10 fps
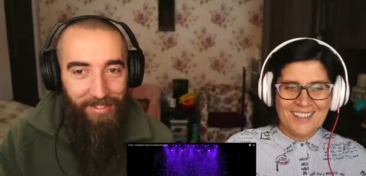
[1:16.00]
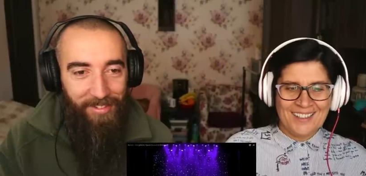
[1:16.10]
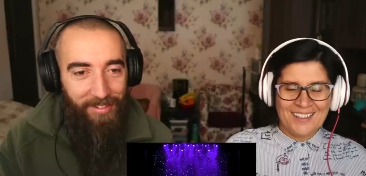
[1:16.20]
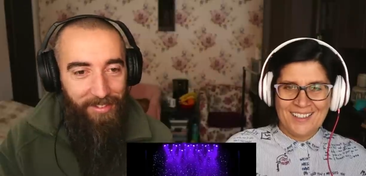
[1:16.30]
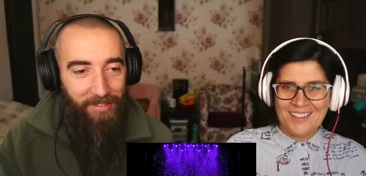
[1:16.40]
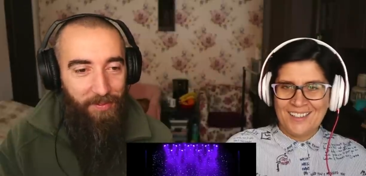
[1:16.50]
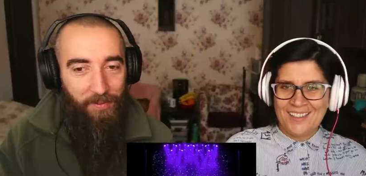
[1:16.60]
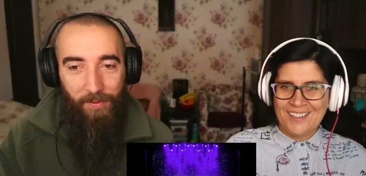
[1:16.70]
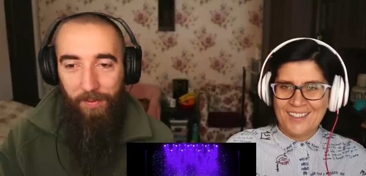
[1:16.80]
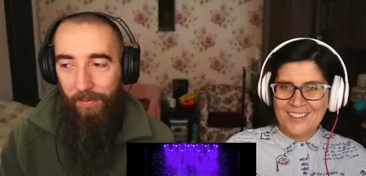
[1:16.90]

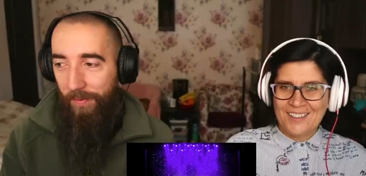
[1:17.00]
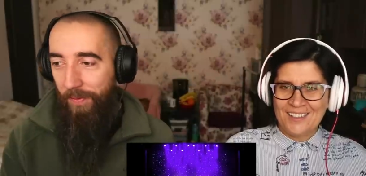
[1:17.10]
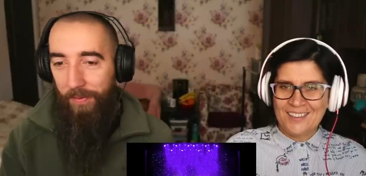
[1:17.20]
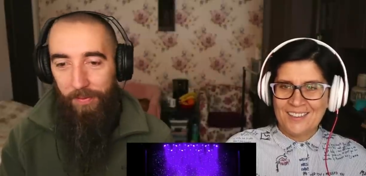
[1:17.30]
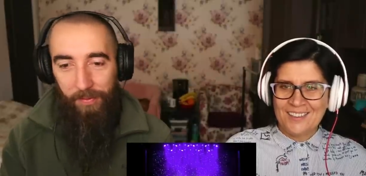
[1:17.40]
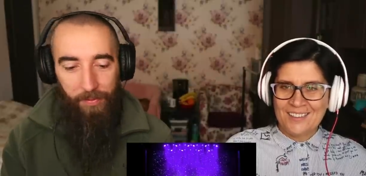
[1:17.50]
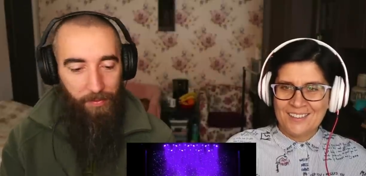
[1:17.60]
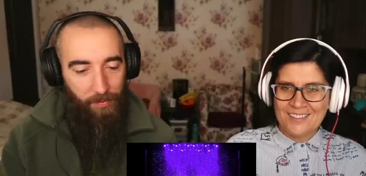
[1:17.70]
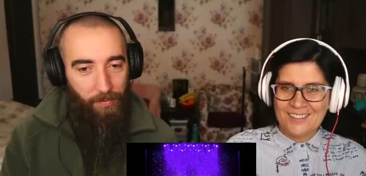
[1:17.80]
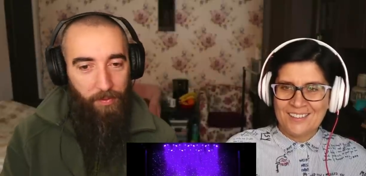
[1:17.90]

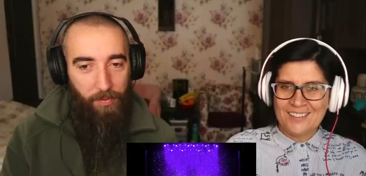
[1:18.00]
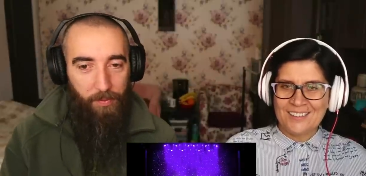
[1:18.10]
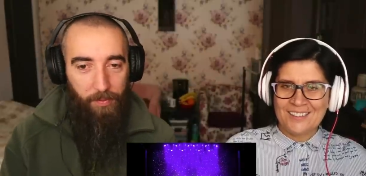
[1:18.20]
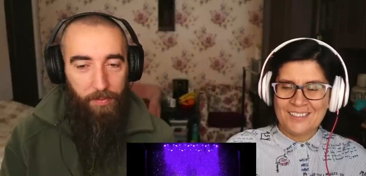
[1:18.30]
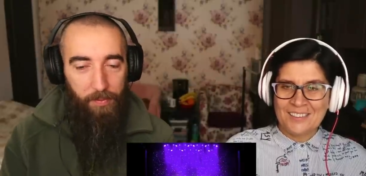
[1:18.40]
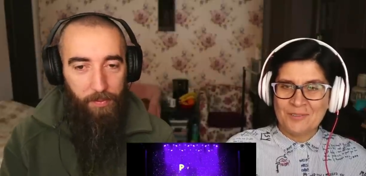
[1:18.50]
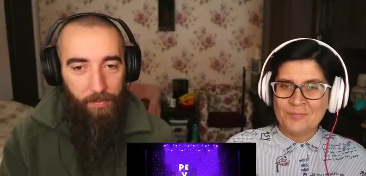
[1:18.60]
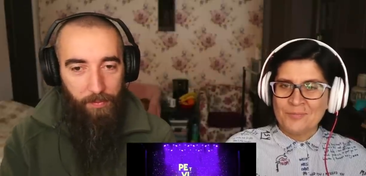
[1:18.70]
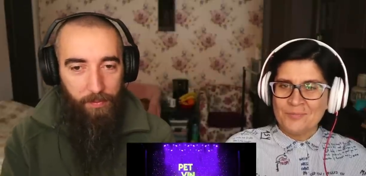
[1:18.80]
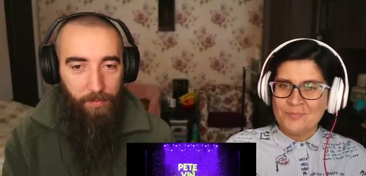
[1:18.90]

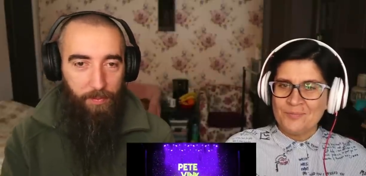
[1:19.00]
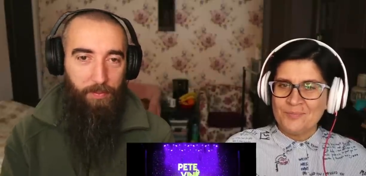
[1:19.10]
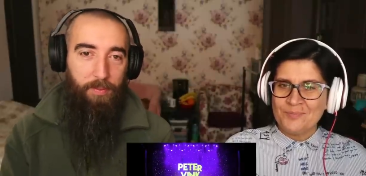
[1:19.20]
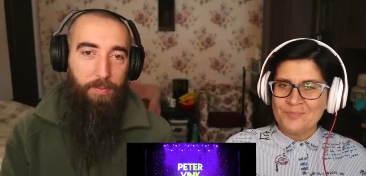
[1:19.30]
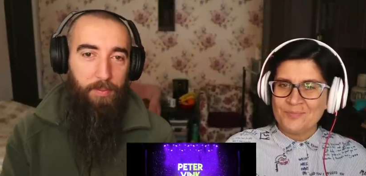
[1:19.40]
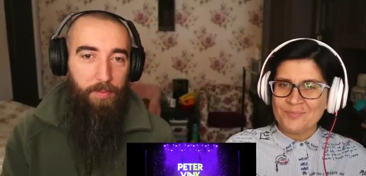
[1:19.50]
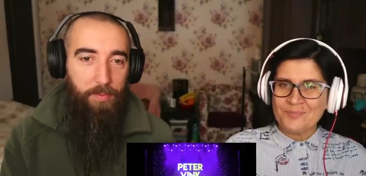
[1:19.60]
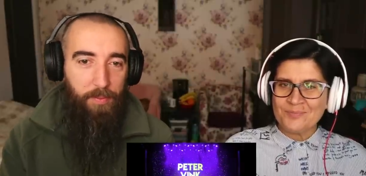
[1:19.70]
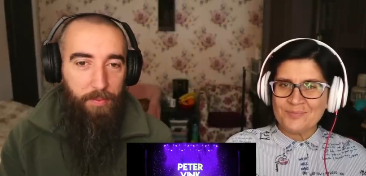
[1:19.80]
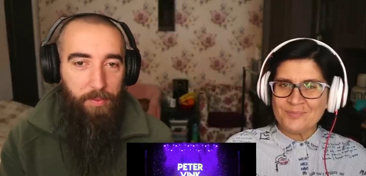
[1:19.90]

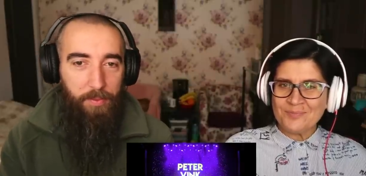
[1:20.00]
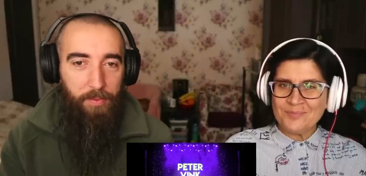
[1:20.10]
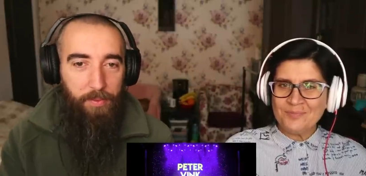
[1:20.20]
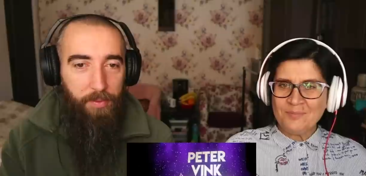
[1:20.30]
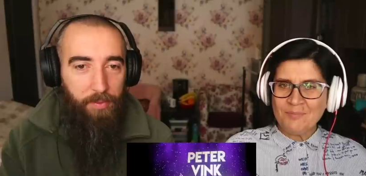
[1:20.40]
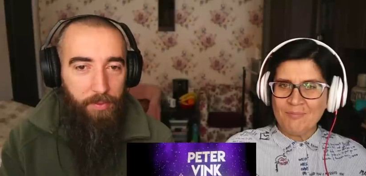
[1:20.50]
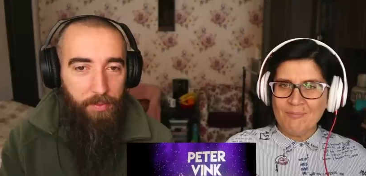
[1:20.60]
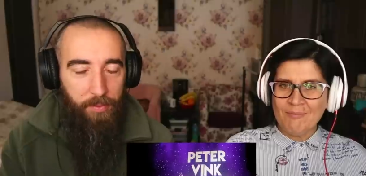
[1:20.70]
[no speech]